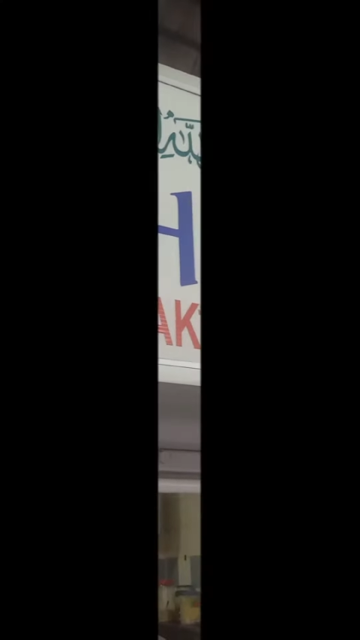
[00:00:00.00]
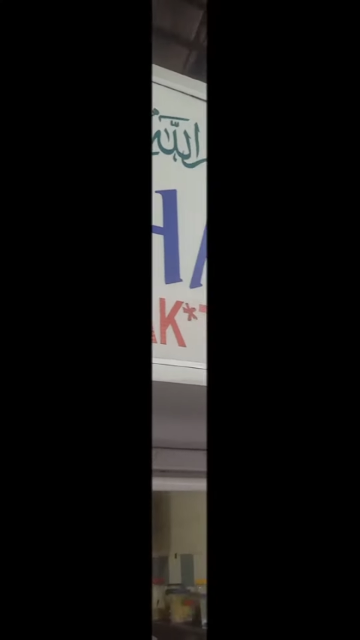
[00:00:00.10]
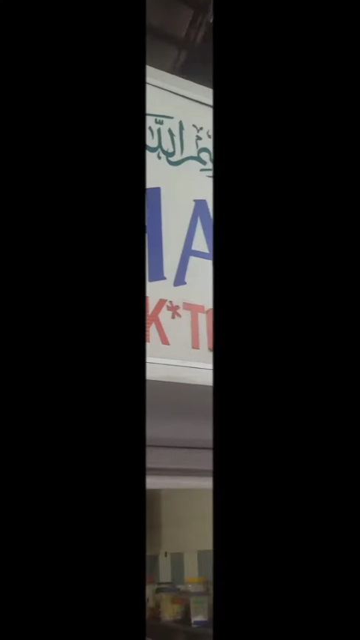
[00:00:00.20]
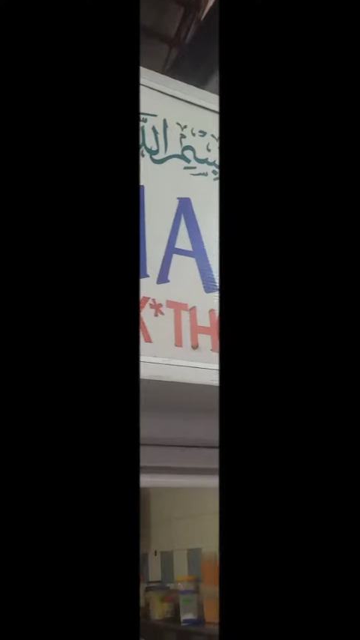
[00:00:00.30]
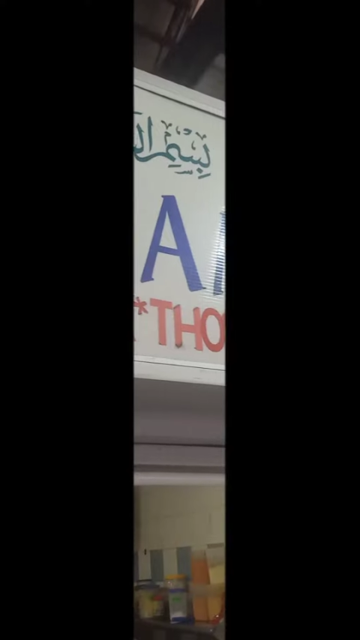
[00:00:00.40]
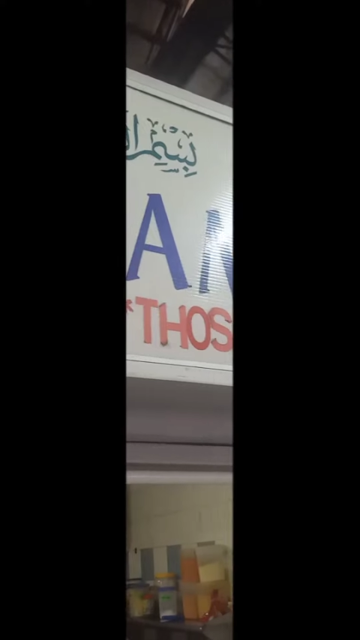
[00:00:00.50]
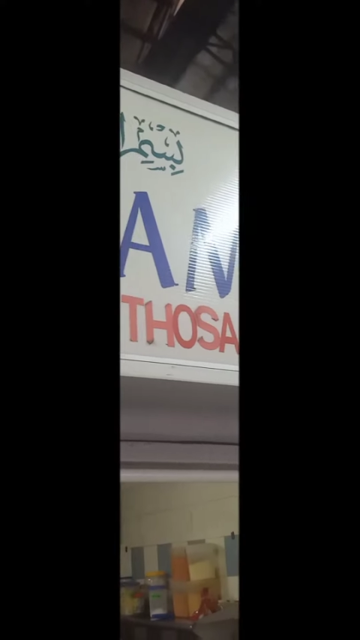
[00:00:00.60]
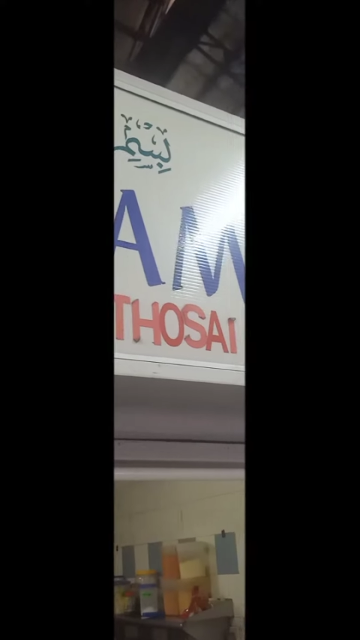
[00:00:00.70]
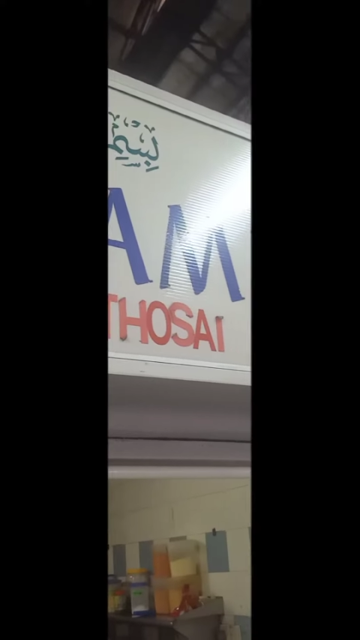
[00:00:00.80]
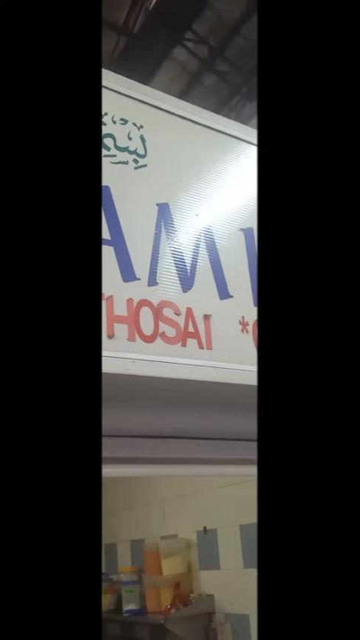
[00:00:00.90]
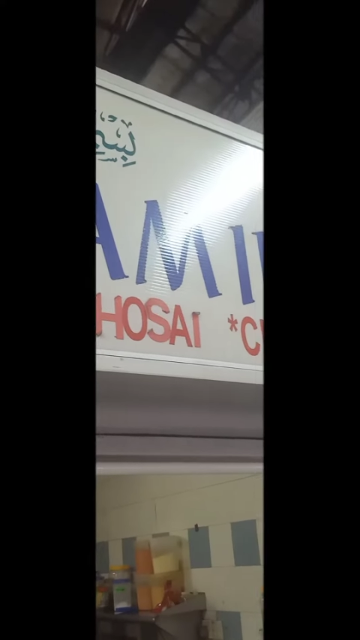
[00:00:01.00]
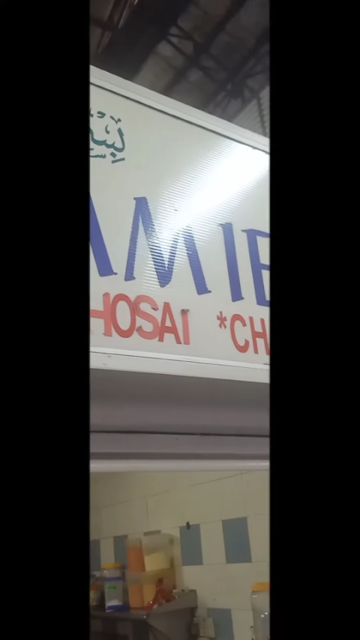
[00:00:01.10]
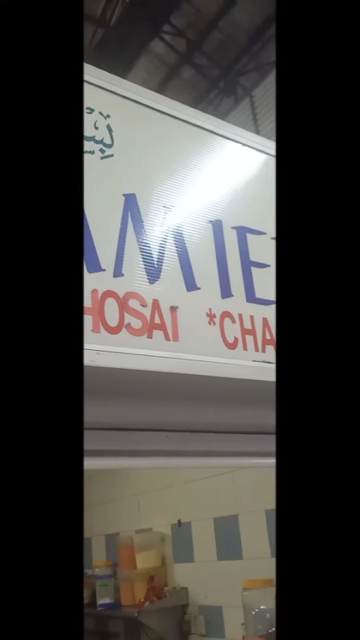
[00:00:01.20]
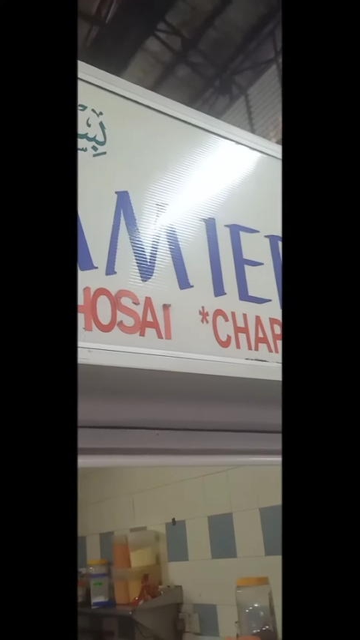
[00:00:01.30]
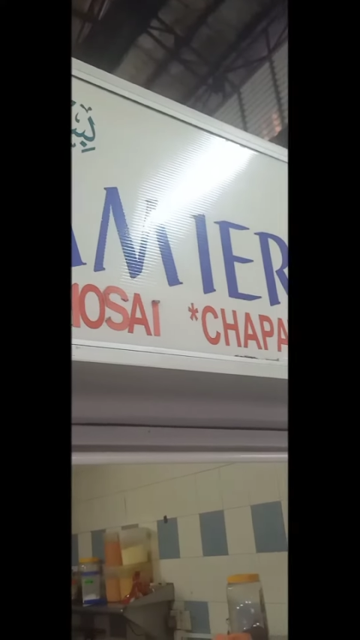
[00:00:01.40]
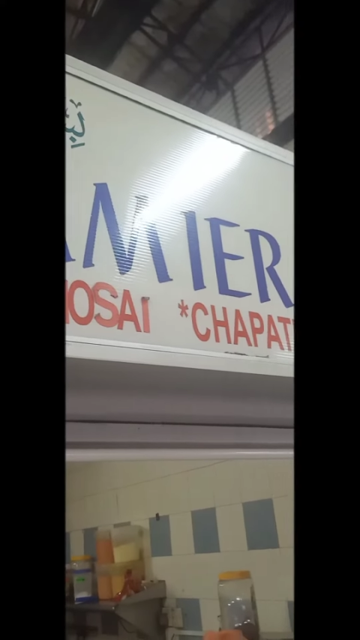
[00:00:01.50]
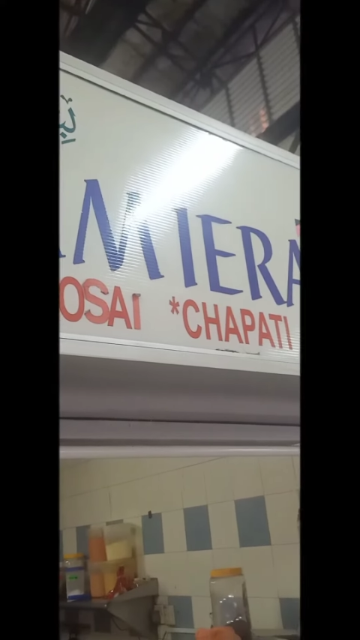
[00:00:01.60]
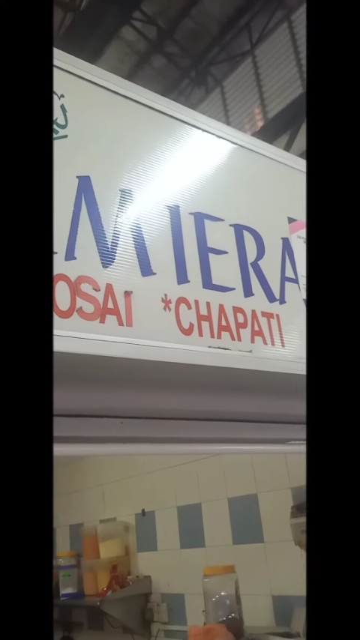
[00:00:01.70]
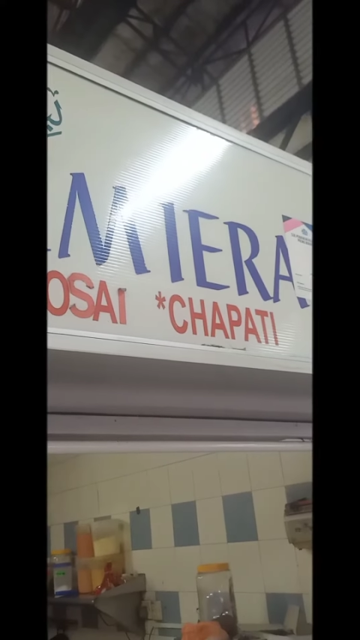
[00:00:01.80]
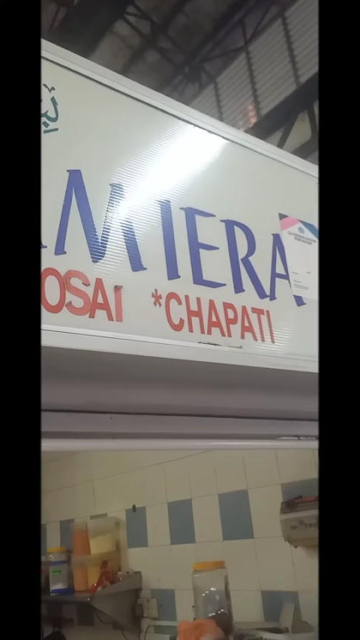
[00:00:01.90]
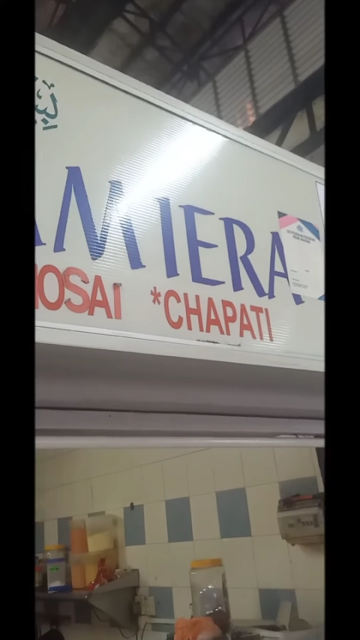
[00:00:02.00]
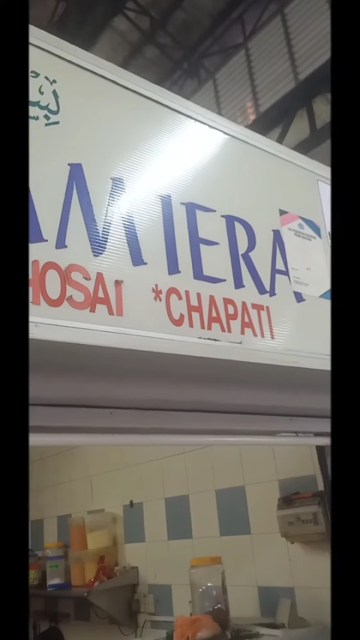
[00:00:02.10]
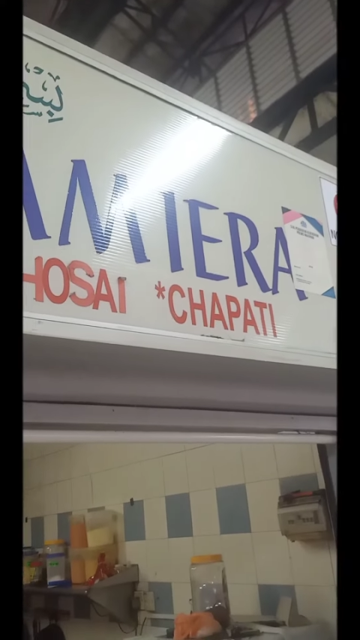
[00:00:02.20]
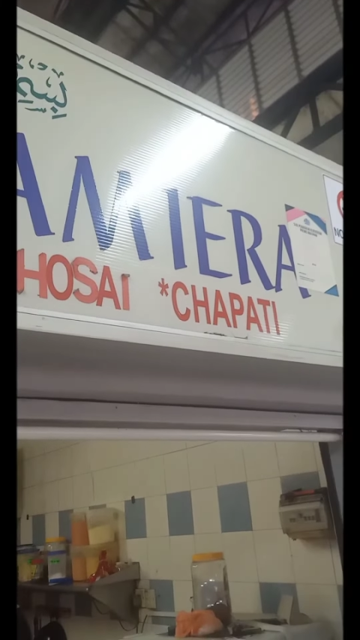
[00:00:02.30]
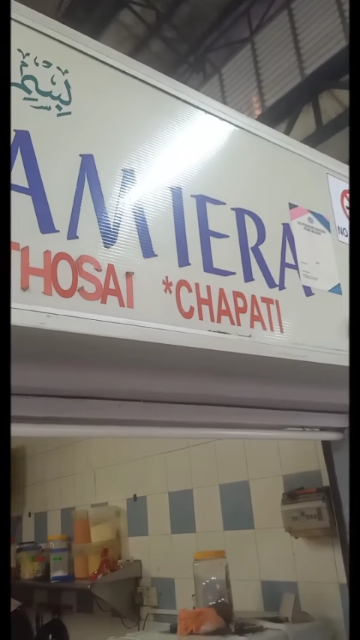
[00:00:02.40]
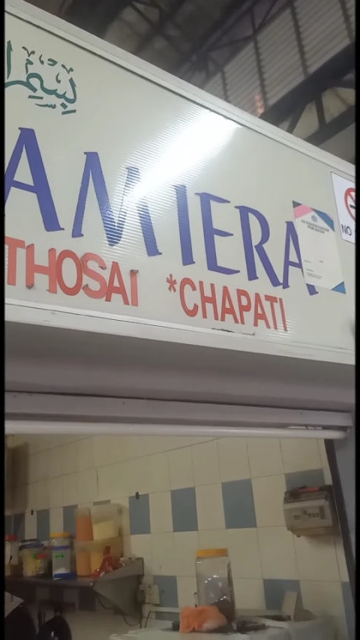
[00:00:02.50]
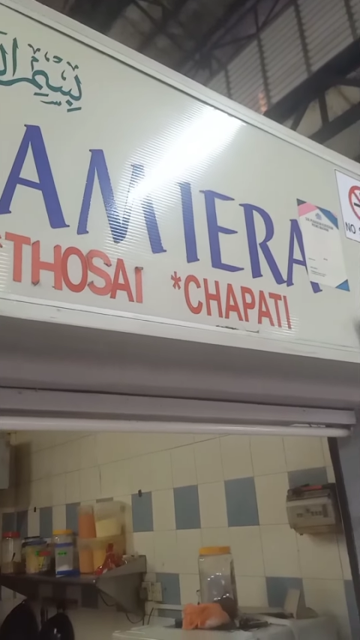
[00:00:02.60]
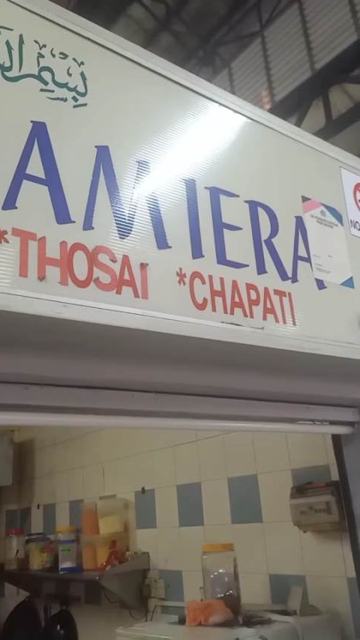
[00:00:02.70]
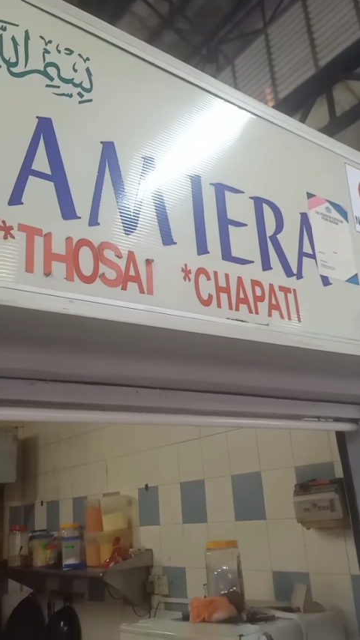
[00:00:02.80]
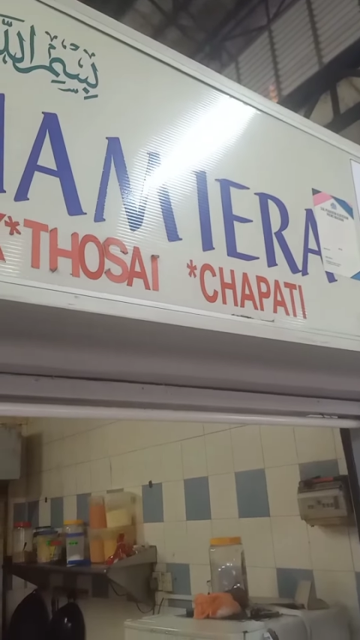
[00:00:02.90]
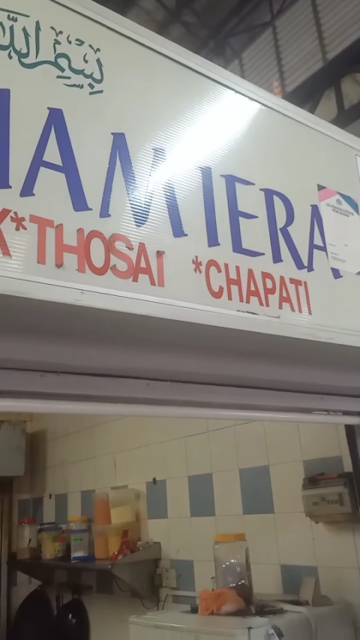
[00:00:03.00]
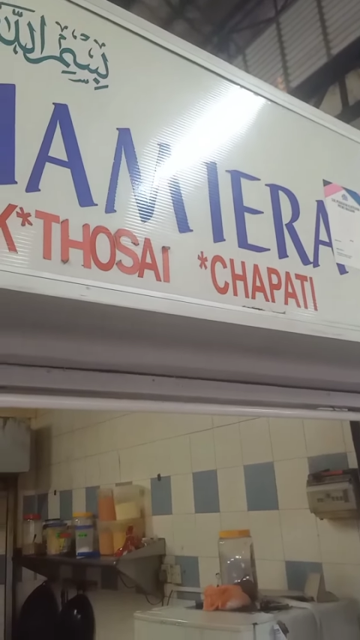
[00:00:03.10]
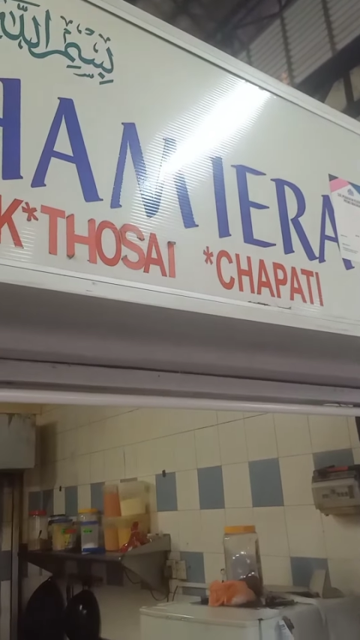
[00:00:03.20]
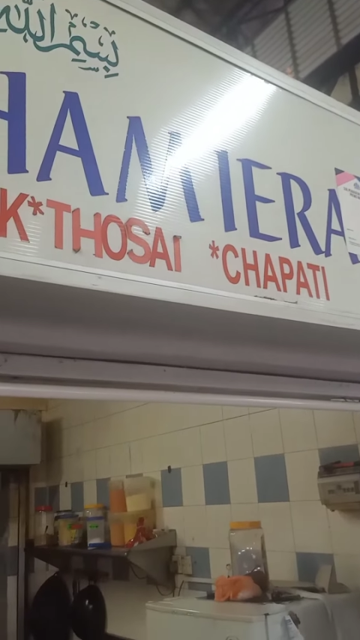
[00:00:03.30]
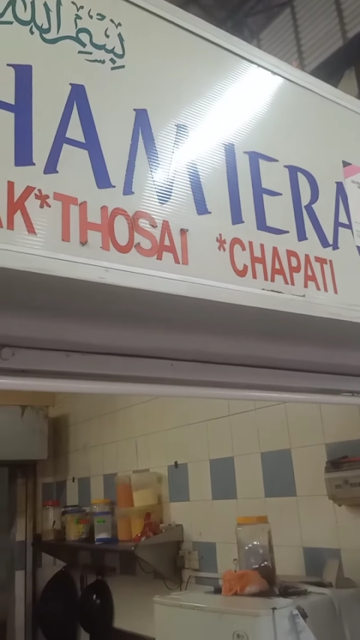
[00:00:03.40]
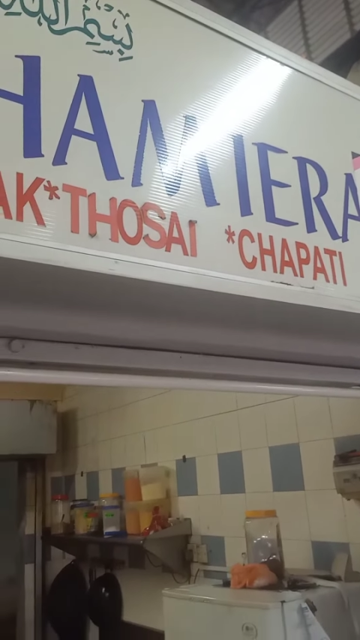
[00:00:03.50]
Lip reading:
[unreadable: no face in view]